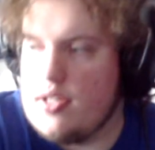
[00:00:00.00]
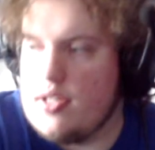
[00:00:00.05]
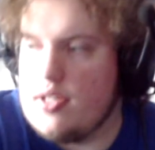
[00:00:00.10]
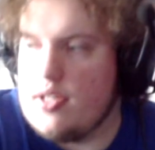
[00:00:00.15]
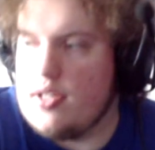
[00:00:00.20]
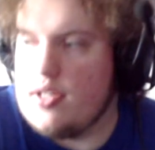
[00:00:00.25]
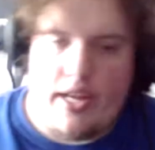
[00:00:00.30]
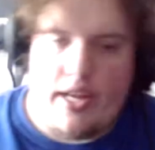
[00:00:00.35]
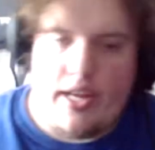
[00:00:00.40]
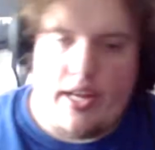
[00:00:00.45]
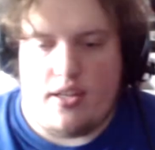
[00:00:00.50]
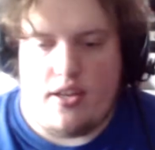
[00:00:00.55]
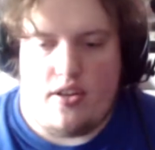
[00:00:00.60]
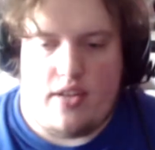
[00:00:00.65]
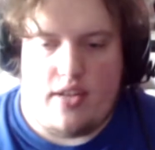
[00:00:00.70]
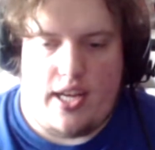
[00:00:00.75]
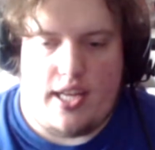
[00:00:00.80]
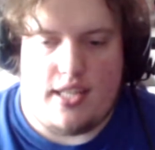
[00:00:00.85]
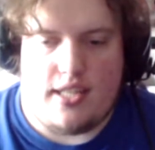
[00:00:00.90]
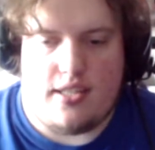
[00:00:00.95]
Hello
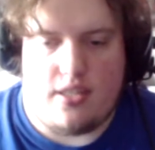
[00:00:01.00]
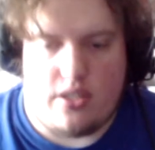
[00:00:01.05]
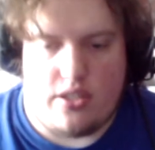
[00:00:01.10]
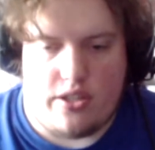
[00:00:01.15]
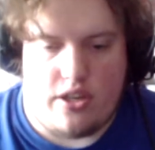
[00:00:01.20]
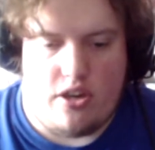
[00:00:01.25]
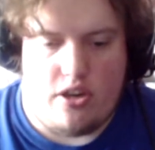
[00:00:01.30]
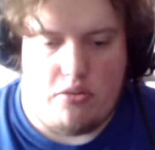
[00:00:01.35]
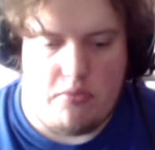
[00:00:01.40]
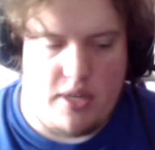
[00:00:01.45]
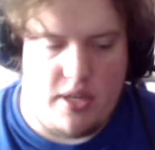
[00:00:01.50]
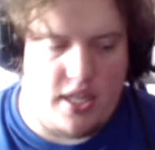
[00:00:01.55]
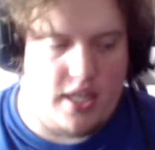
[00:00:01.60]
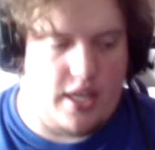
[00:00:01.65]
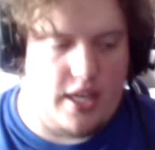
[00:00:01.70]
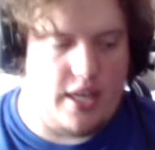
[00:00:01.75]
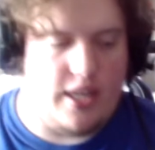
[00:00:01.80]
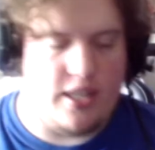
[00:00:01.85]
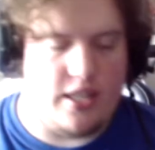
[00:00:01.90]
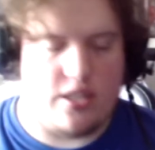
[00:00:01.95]
ladies and gentlemen,
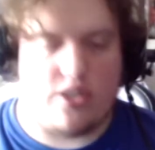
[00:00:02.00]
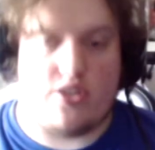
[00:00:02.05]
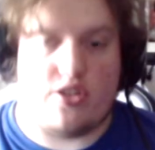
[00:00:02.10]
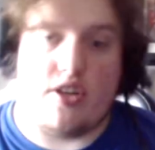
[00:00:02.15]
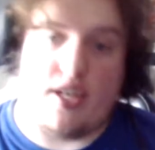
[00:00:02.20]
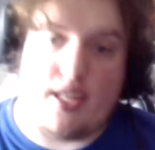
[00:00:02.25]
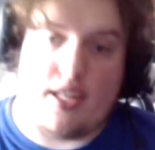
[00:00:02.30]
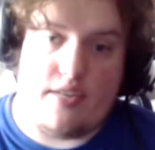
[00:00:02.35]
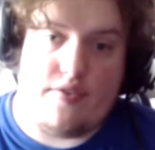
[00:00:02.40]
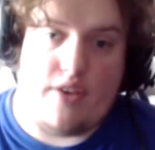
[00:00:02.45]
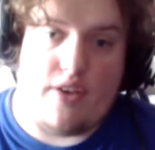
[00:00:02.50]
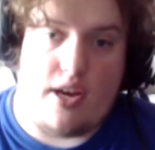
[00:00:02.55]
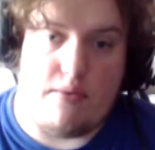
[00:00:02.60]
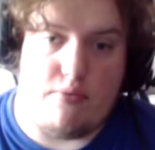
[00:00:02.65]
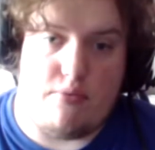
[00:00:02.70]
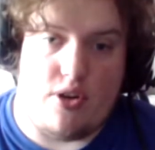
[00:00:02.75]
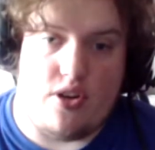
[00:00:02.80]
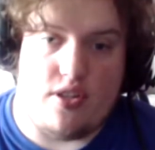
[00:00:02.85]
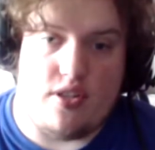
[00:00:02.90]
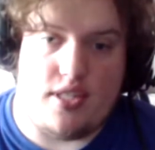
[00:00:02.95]
it's Charlie
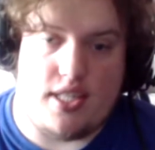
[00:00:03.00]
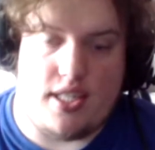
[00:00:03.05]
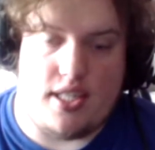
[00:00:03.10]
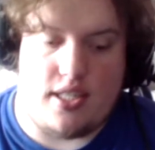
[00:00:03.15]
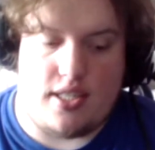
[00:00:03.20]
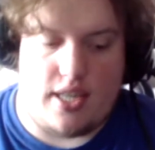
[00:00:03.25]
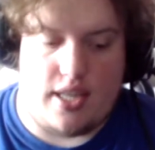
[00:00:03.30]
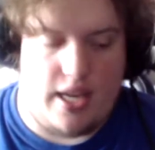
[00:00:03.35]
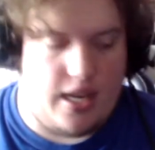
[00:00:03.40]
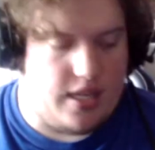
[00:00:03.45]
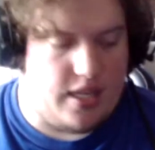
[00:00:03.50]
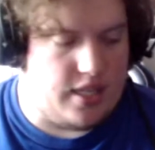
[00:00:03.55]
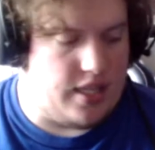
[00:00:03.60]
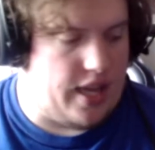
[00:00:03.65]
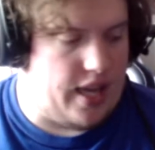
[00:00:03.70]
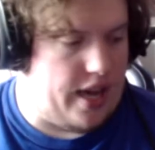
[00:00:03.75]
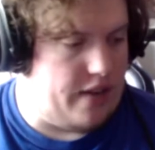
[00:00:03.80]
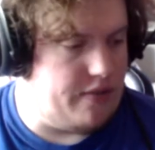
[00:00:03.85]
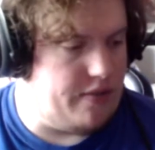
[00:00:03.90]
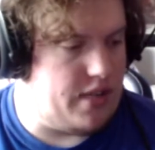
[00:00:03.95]
Fibrosis, and
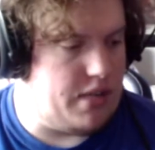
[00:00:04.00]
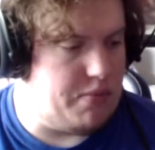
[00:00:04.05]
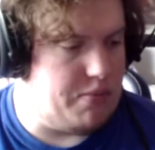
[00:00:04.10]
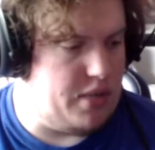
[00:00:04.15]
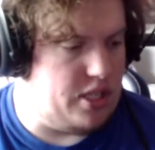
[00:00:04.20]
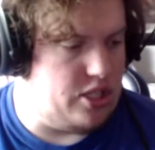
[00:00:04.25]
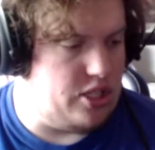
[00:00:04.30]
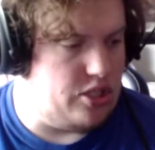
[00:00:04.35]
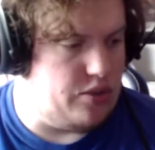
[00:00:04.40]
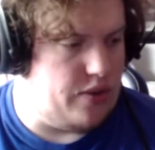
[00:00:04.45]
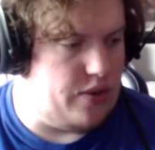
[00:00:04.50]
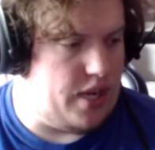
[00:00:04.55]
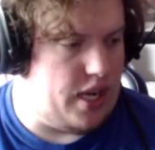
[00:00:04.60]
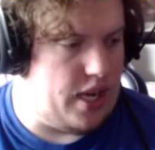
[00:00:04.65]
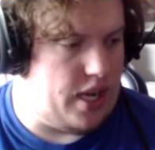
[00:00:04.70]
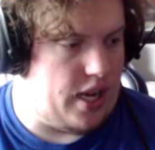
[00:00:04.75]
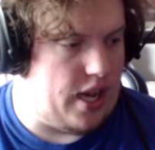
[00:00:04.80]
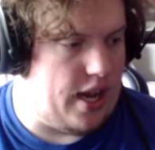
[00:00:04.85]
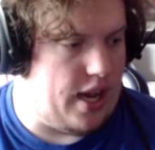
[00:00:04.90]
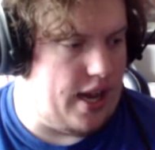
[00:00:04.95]
today I'm going to be
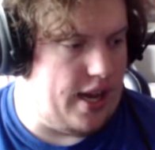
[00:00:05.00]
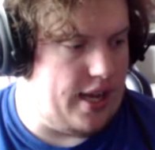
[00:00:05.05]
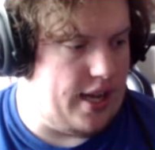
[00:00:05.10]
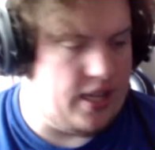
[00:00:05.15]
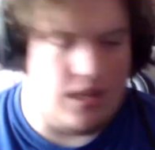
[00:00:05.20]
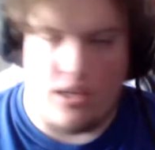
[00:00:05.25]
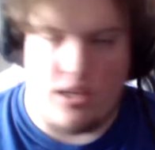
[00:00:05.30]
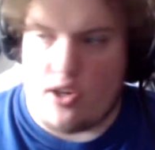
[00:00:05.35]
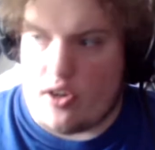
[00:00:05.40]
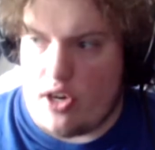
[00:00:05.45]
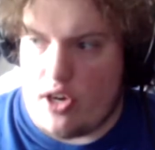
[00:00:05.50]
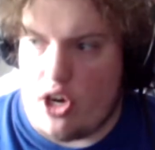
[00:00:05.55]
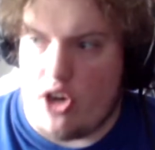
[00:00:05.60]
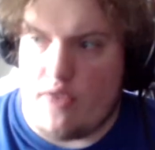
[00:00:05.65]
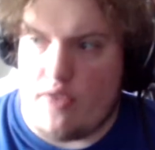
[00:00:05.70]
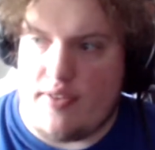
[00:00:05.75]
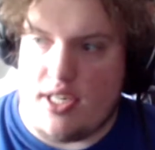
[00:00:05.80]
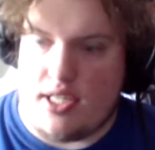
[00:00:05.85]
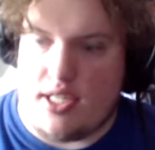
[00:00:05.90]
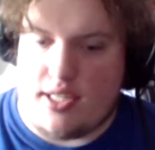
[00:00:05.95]
doing a look
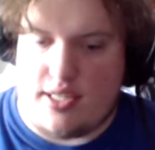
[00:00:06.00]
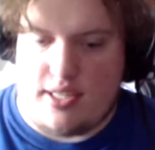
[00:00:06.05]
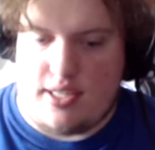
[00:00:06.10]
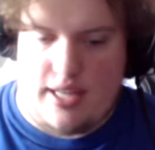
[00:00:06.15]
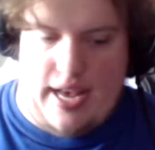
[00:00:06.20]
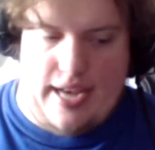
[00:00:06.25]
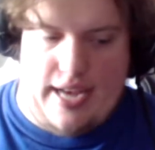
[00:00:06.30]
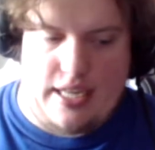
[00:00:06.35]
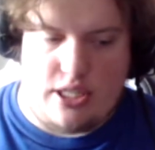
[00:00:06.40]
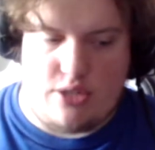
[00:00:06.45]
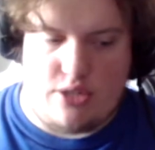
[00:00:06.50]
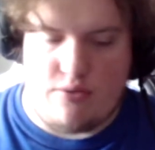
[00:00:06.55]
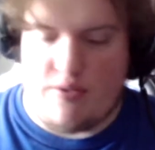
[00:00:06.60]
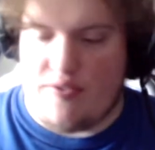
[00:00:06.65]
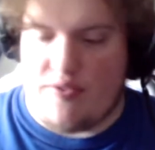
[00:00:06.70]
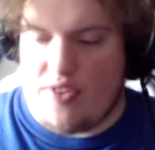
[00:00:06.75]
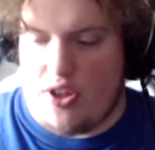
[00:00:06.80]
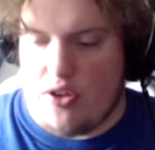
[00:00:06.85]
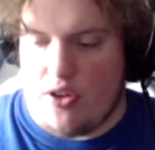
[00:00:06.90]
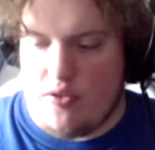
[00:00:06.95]
over /
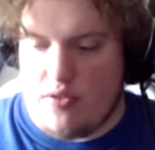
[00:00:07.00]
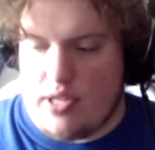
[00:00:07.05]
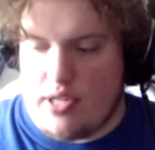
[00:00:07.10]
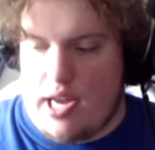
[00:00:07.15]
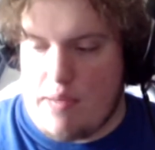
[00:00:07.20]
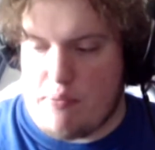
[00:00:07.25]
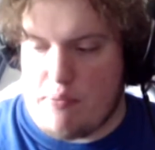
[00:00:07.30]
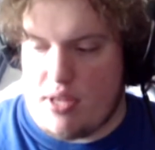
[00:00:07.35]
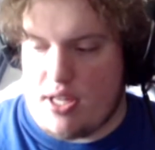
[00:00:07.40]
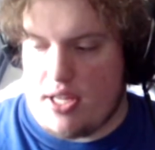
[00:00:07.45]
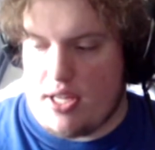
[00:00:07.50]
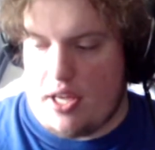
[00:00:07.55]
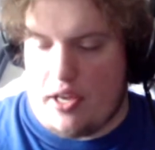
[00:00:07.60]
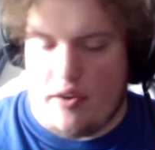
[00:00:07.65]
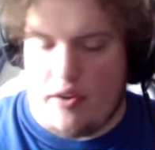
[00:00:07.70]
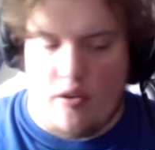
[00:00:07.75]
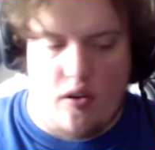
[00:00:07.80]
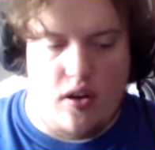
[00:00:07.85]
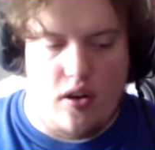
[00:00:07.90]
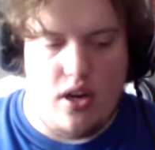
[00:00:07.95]
review type of
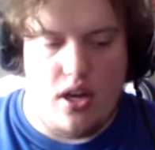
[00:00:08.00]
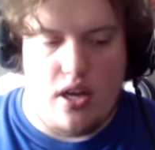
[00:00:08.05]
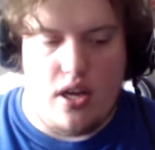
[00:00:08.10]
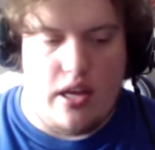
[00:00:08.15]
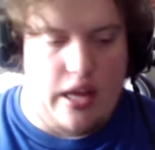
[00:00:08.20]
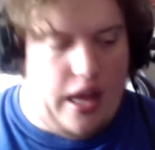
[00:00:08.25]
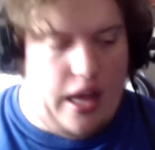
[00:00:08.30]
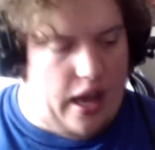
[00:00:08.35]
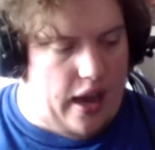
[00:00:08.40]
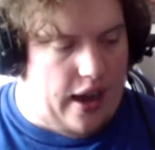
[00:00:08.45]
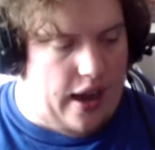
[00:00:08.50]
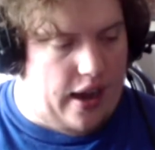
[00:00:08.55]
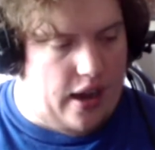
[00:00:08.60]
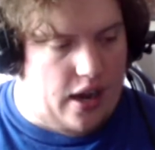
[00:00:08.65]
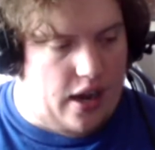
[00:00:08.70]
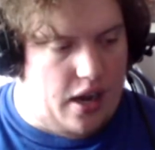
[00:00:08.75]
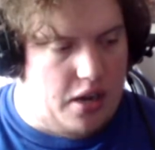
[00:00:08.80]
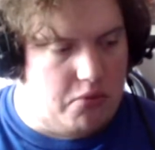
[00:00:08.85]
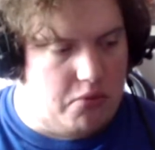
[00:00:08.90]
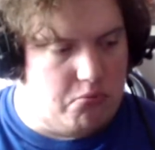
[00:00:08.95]
deal.
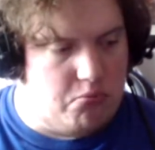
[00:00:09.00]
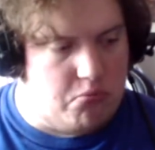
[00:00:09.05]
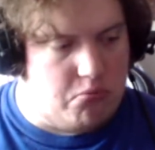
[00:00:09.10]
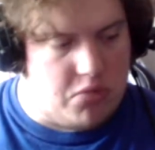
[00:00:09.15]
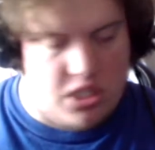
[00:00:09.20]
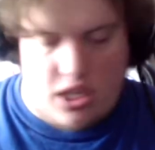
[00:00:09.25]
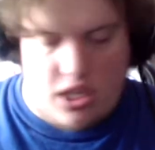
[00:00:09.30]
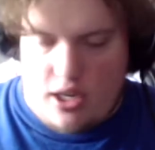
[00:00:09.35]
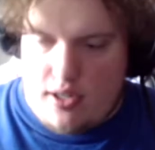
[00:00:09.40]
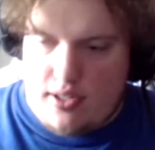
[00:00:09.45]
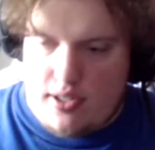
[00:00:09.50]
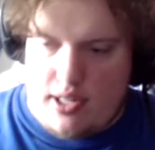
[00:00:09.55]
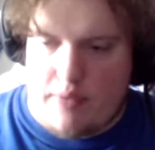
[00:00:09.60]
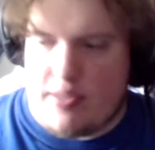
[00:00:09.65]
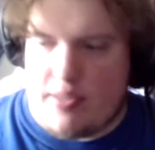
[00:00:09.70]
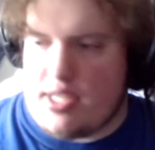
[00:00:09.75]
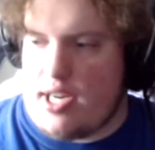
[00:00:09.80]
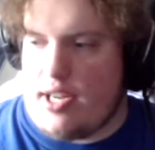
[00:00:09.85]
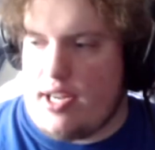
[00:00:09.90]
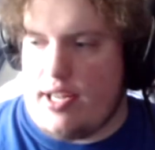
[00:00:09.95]
So let me
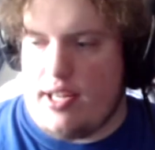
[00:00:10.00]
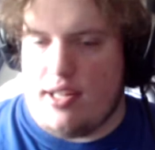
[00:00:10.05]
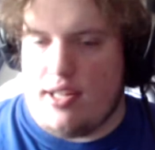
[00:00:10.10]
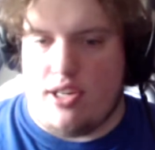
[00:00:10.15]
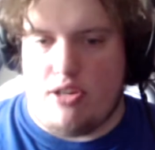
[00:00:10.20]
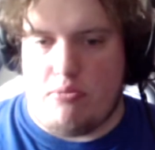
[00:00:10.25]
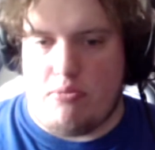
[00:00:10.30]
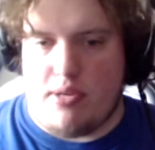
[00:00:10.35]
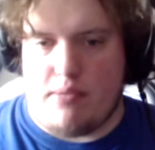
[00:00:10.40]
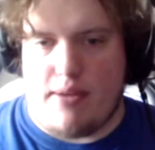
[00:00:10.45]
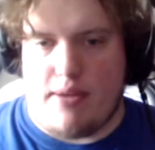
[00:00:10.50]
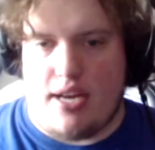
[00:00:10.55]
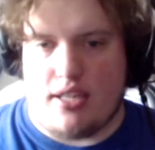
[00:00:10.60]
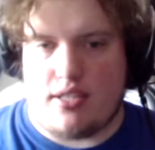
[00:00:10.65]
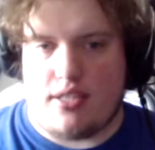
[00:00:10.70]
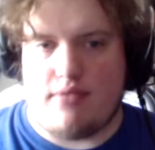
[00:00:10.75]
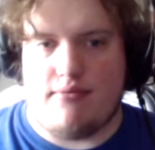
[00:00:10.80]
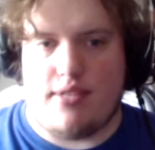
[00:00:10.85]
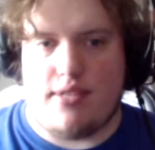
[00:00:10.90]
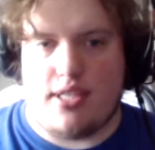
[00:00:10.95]
tell you a little bit about
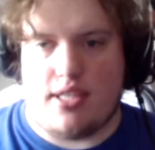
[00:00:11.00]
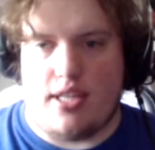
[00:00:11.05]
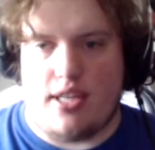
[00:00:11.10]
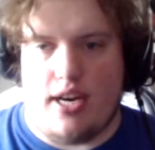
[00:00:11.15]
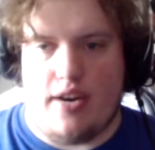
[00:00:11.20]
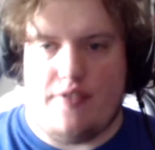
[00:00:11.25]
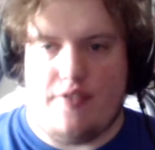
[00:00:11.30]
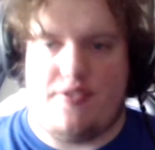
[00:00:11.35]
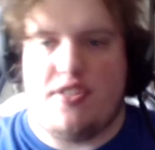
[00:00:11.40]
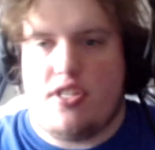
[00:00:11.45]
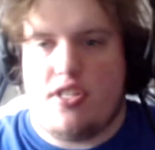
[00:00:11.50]
some stuff.